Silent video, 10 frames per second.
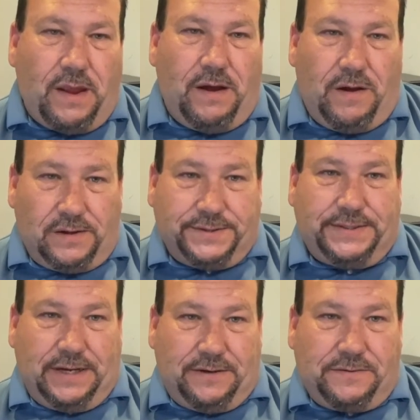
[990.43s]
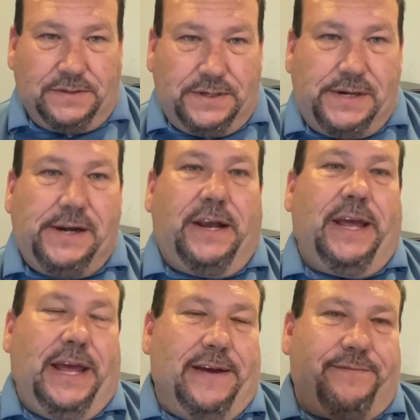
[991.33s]
Also,
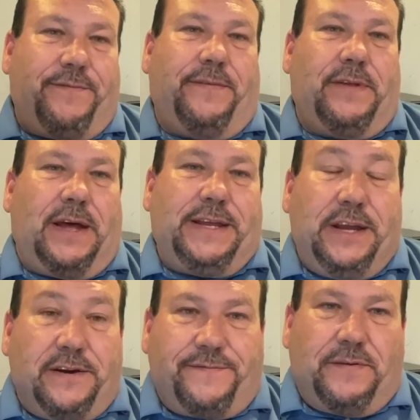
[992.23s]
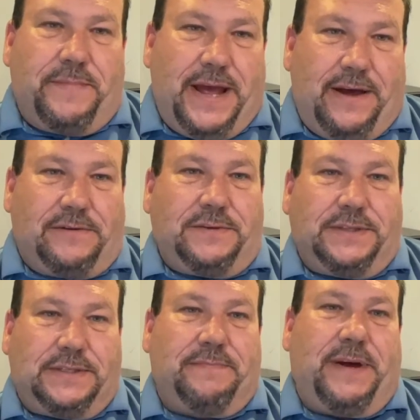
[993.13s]
if a year from now
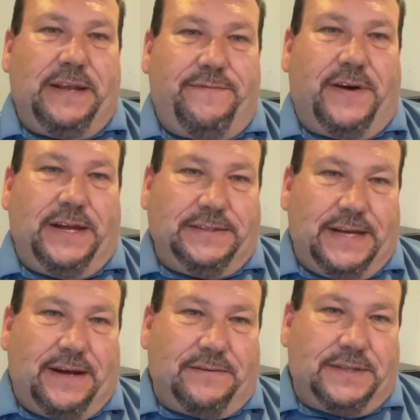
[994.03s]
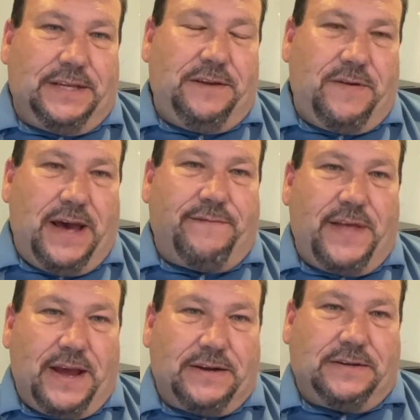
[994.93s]
somebody finds out that you have
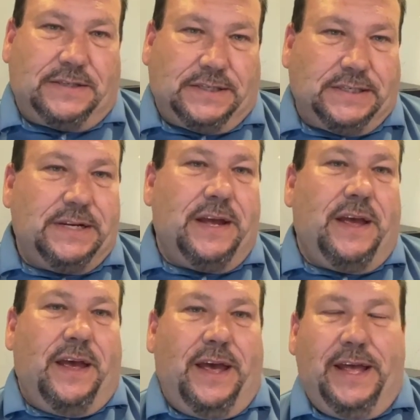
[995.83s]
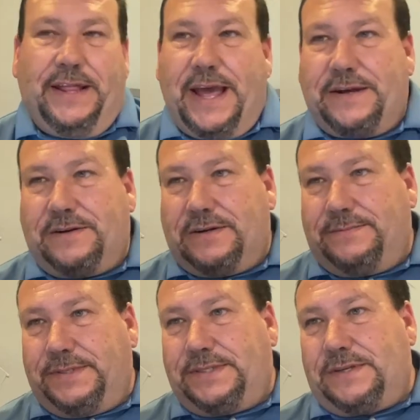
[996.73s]
that car and that car
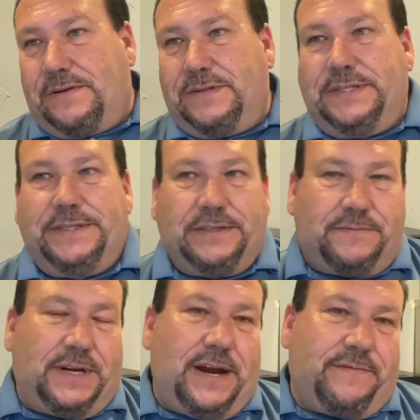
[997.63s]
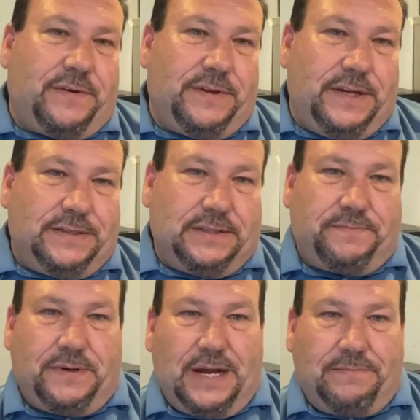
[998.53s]
was stolen or whatever and there's a
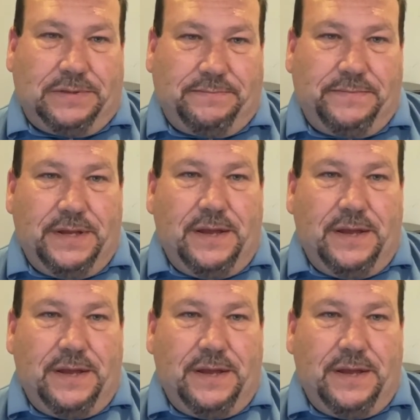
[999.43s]
problem,